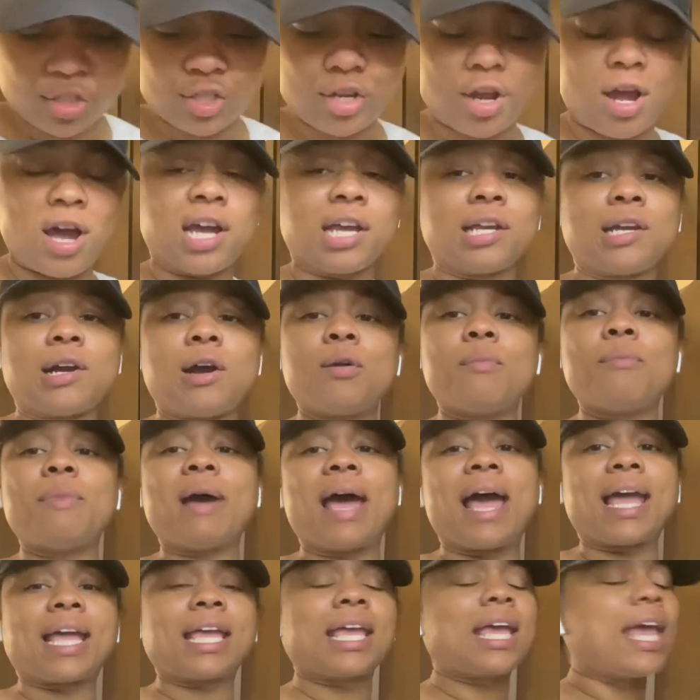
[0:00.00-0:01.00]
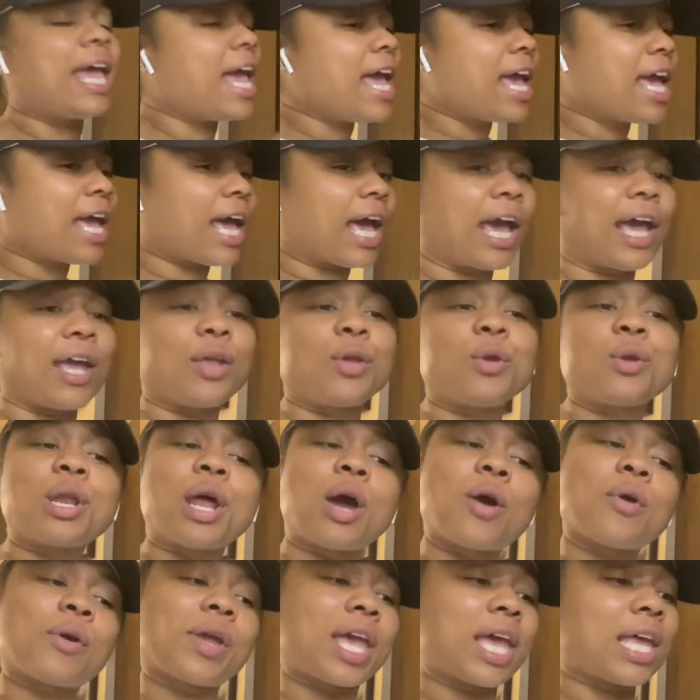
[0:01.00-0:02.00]
y'all, and go back and, you
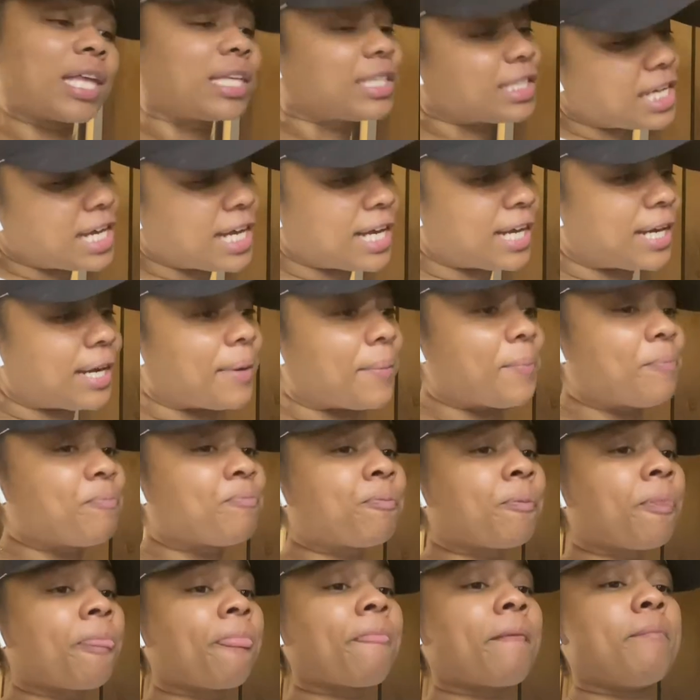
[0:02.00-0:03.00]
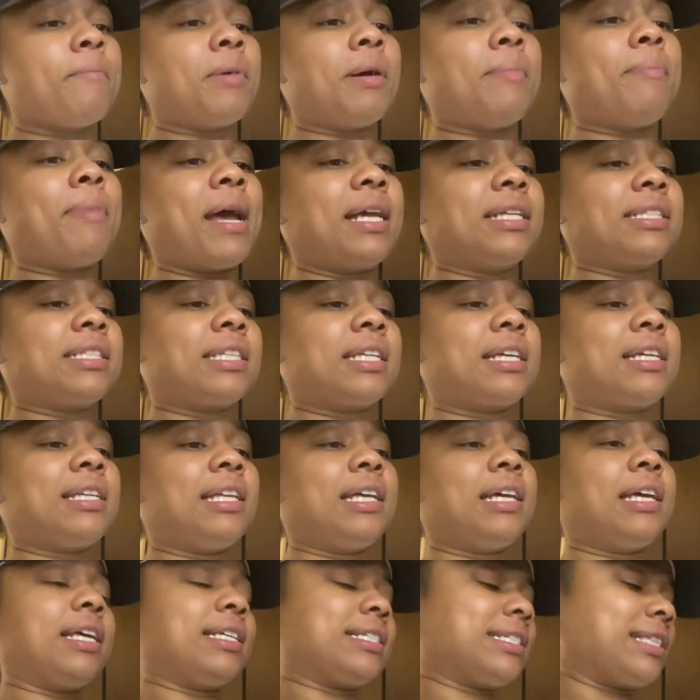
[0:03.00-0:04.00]
know, catch up but
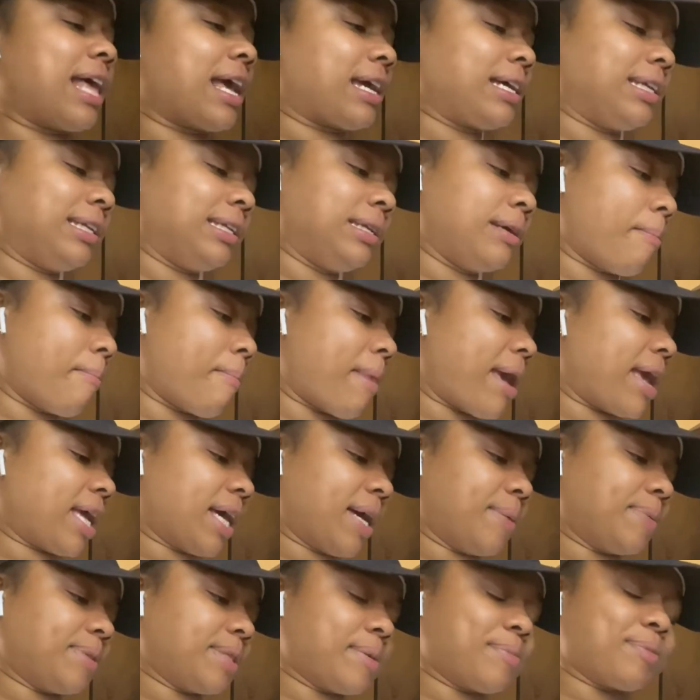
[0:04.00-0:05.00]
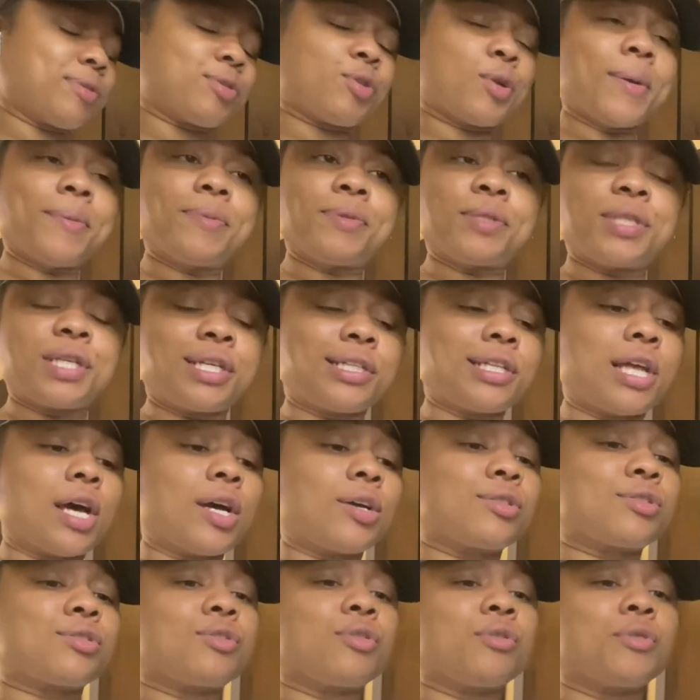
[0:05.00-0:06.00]
basically it's like a little makeup subscription
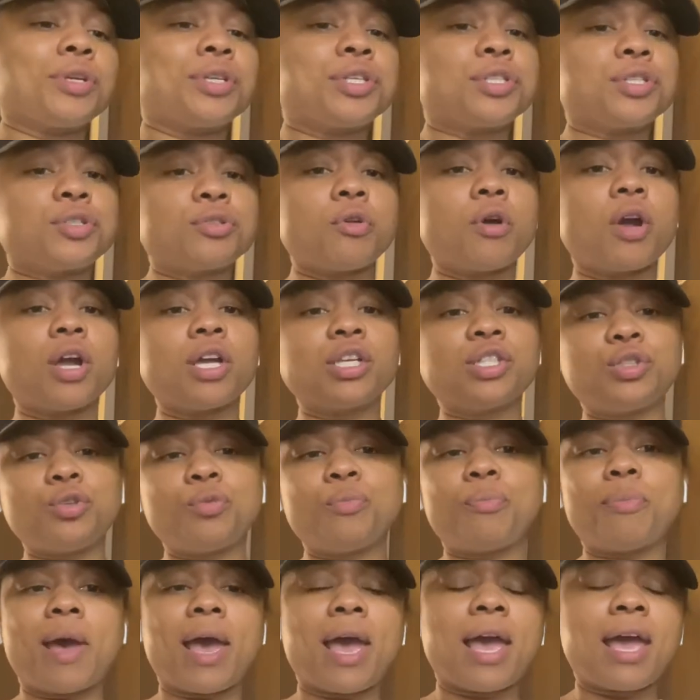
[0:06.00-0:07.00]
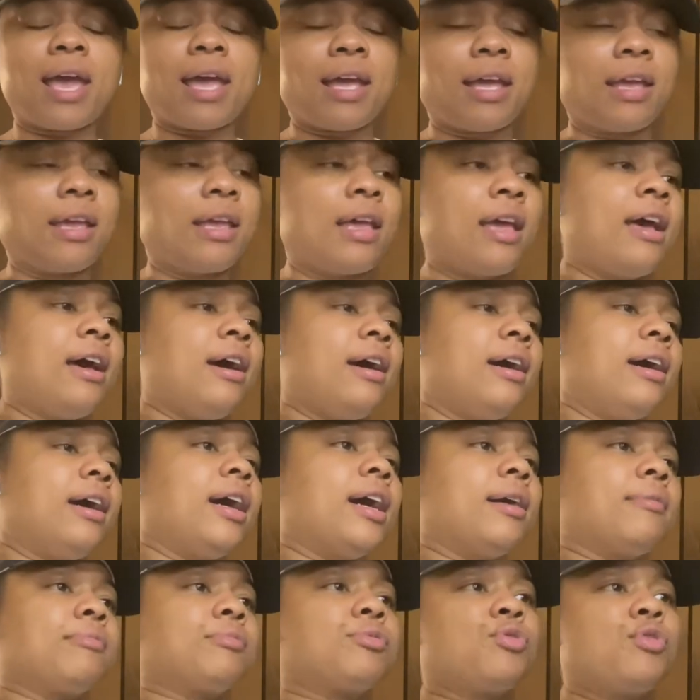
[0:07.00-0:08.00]
long story short you pay
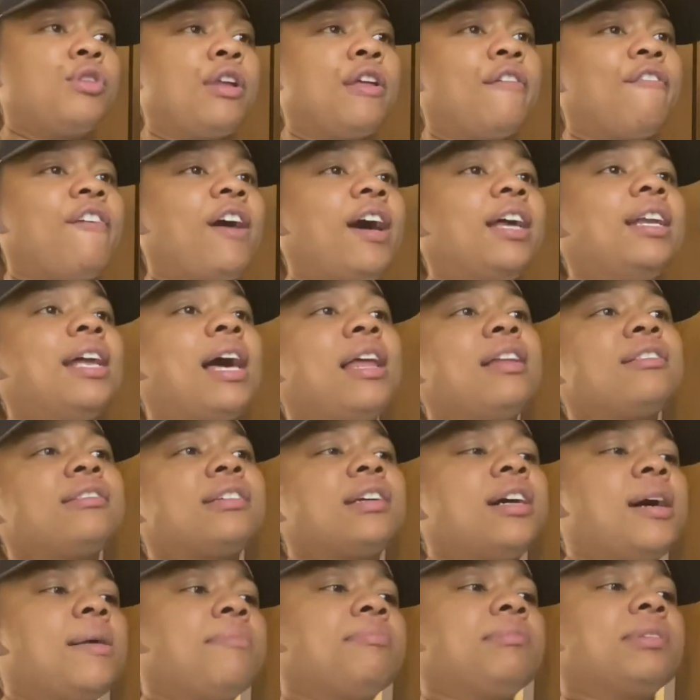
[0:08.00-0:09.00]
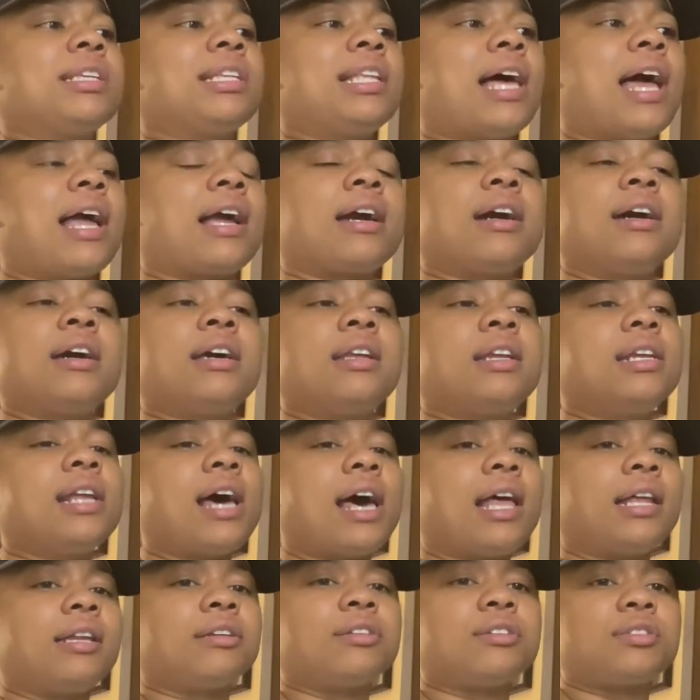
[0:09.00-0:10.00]
um, $25 up to like
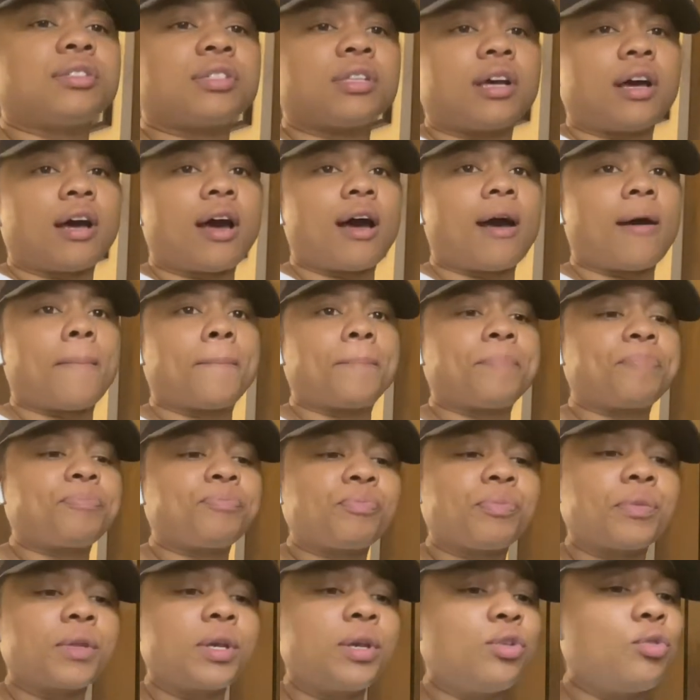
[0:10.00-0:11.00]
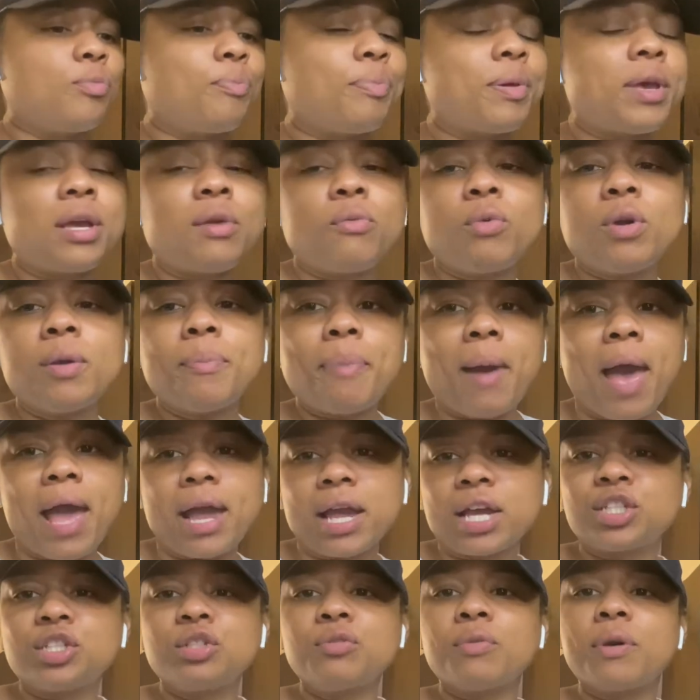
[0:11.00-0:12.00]
$100 um, you pick what
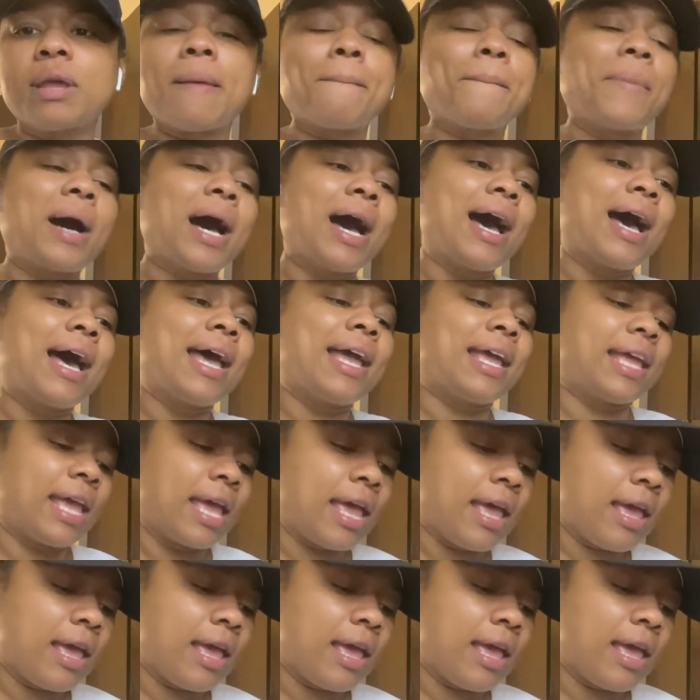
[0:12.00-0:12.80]
package you want to buy